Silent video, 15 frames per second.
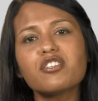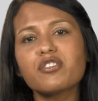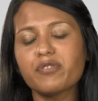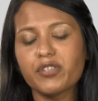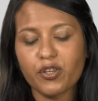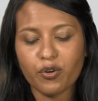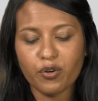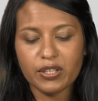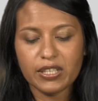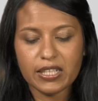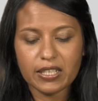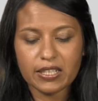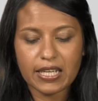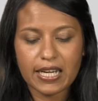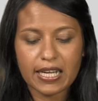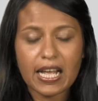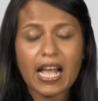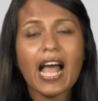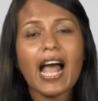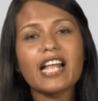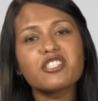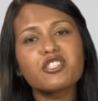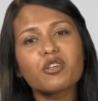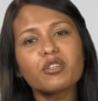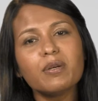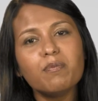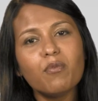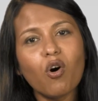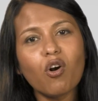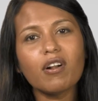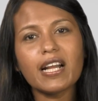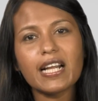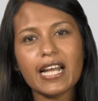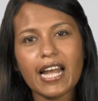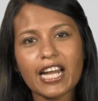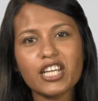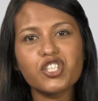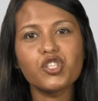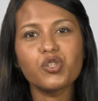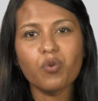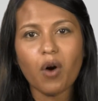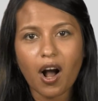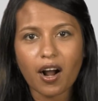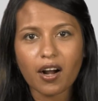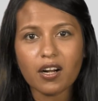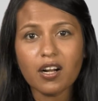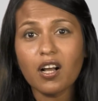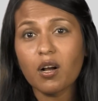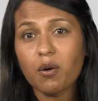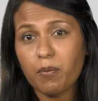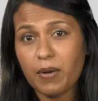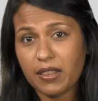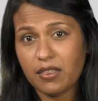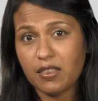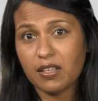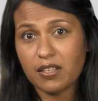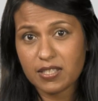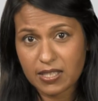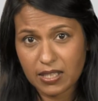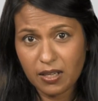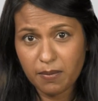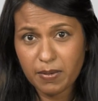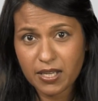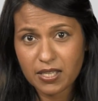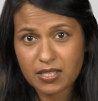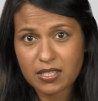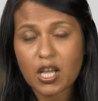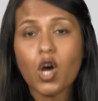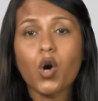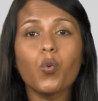of your own learning, and so the more engaged you are with the syllabus,